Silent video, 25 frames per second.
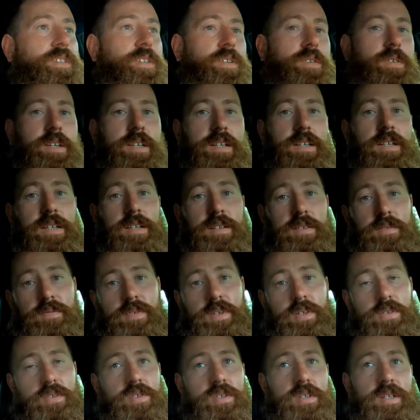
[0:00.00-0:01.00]
tuning in the
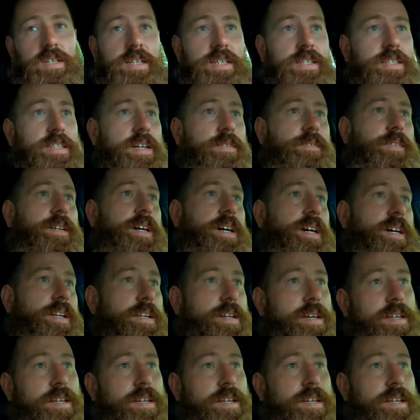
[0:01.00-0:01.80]
future needs I've got,